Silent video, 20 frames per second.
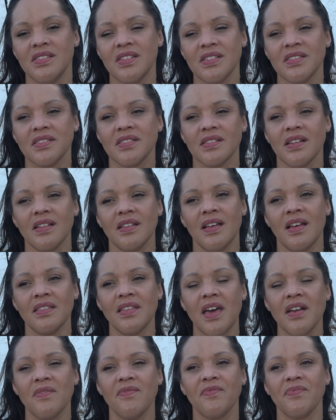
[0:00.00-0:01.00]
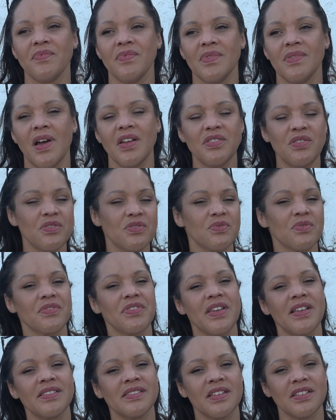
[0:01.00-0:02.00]
Just a, a lot of unusual
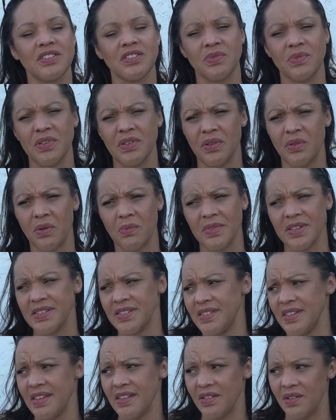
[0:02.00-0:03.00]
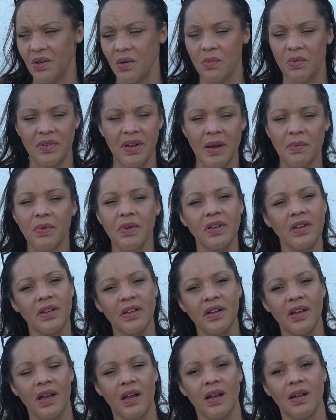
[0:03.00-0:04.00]
things that you wouldn't normally see in a normal
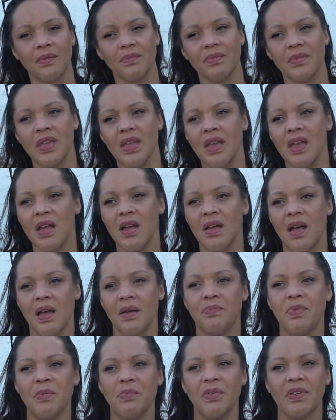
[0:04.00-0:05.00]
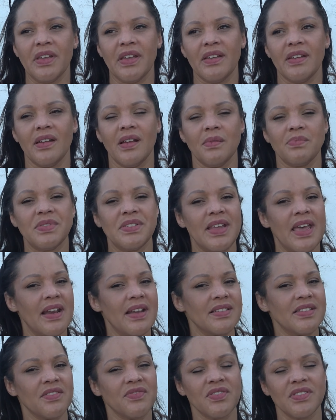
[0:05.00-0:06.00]
neighborhood. Um, uh, people get
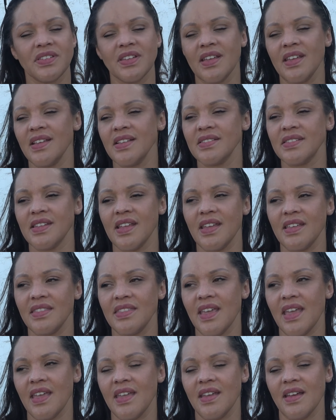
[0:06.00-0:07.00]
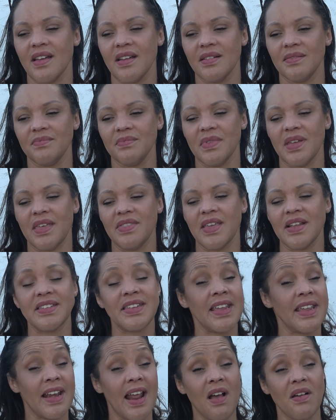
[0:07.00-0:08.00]
upset at different things. They, they um, and they
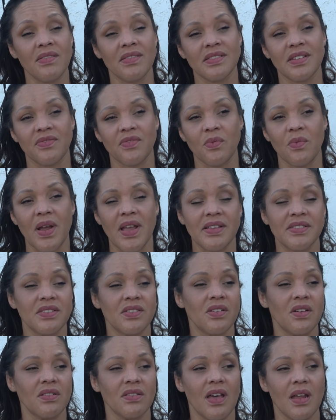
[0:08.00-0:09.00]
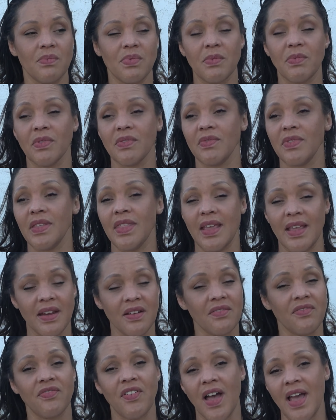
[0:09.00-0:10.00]
take it out in different ways. You know, a lot of people, they
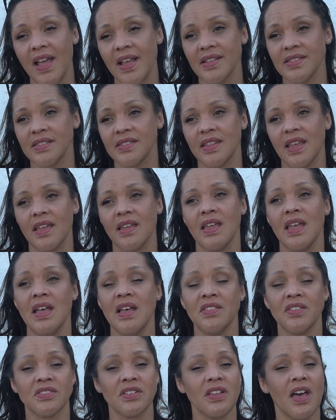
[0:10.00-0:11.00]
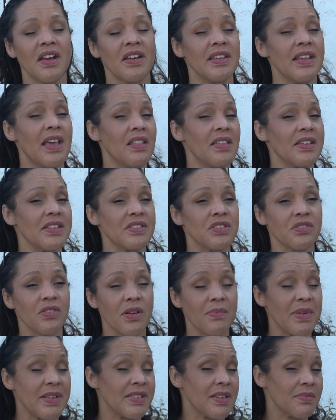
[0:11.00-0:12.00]
get in fights. They, there's a lot of yelling and
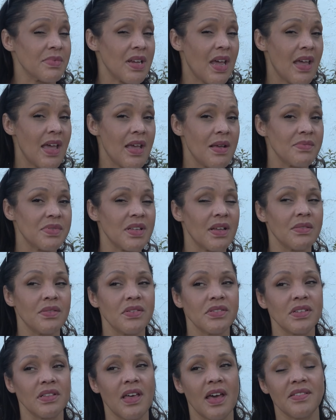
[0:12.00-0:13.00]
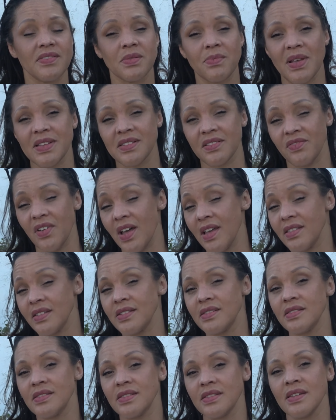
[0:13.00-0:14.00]
screaming sometimes. Uh, there's a lot of domestic
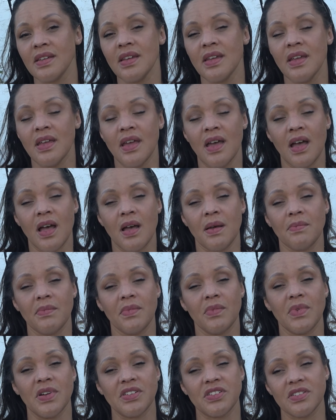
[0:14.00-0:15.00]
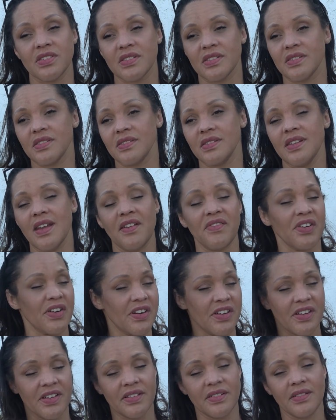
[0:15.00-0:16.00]
violence, um, which is never
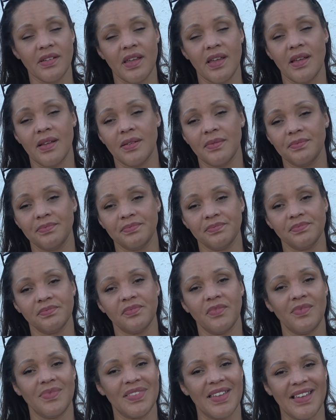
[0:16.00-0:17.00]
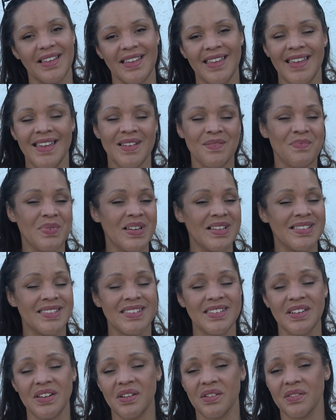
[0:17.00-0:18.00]
good. Um, like, but
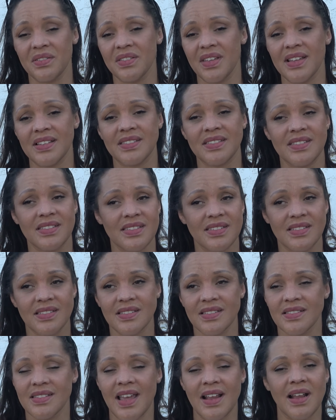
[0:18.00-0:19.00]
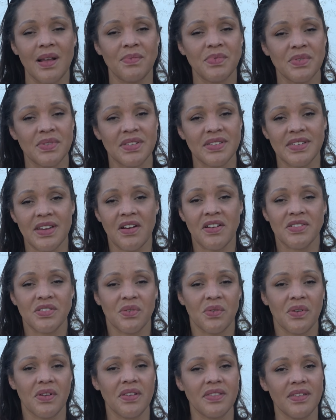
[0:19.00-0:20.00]
you know, that's that comes with the
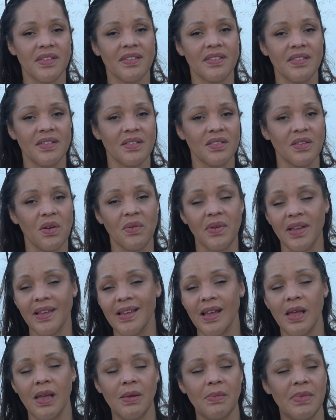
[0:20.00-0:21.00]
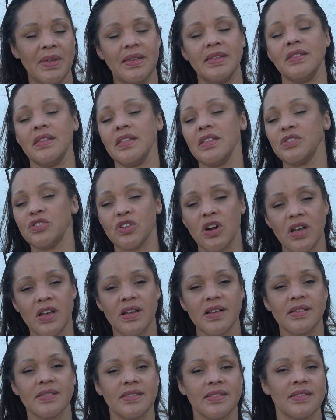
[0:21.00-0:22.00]
territory. The you know, low income and the
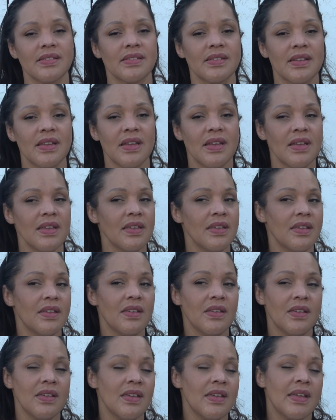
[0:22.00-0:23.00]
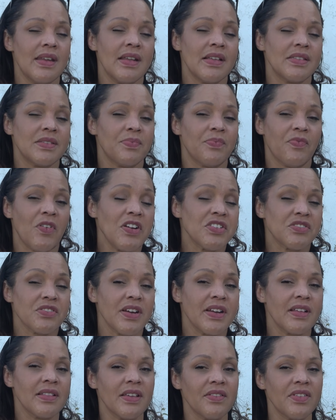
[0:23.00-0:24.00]
drugs, and and it's
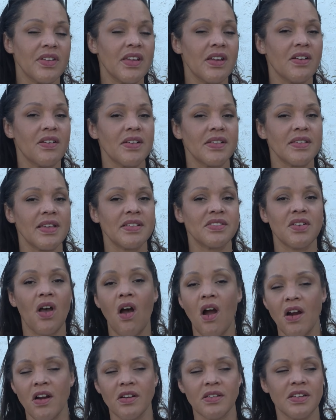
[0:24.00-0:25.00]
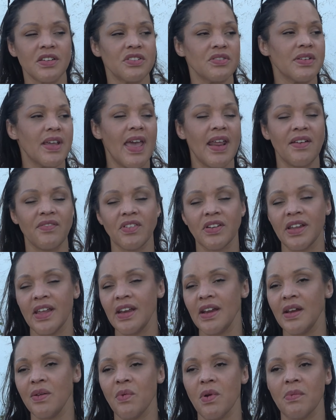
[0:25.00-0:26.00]
frustrating living here. It's hard because you can't ever
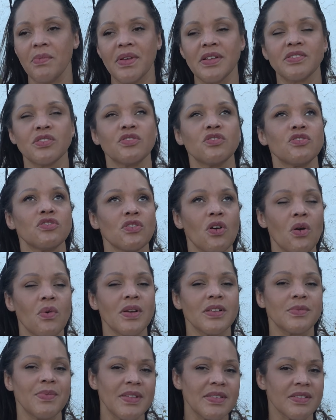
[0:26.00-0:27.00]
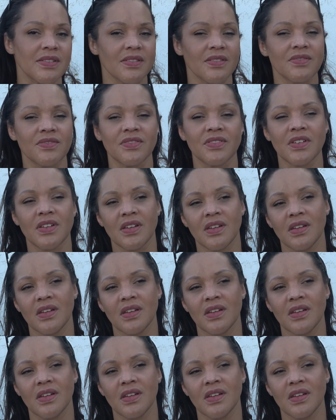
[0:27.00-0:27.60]
get anywhere because it's so expensive.